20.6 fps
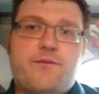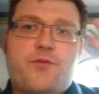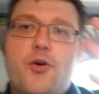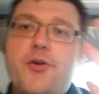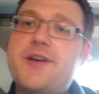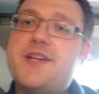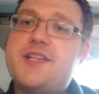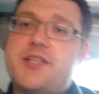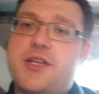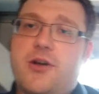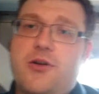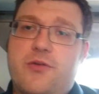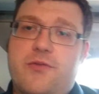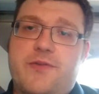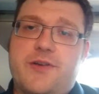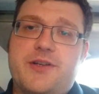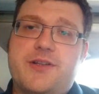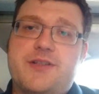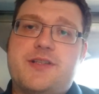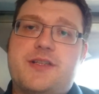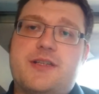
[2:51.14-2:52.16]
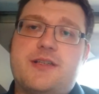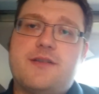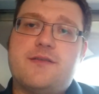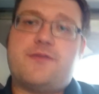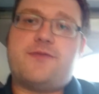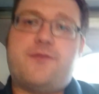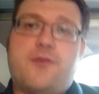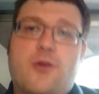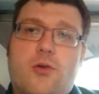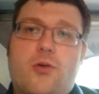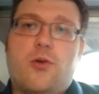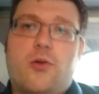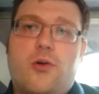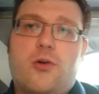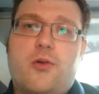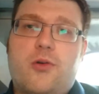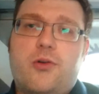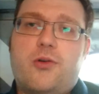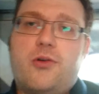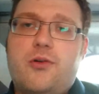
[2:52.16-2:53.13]
voiceovers
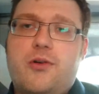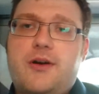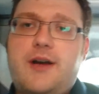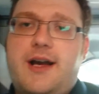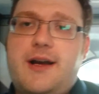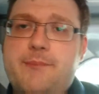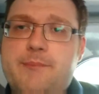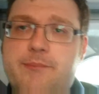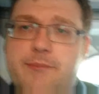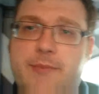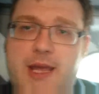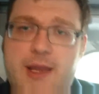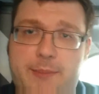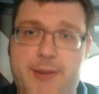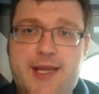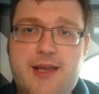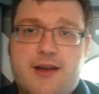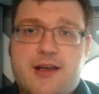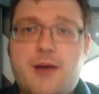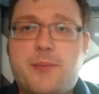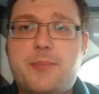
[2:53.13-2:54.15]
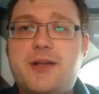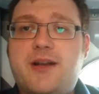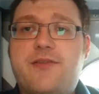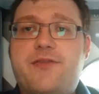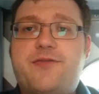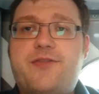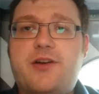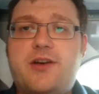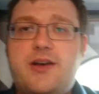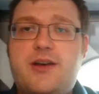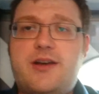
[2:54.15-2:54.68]
for maybe a couple of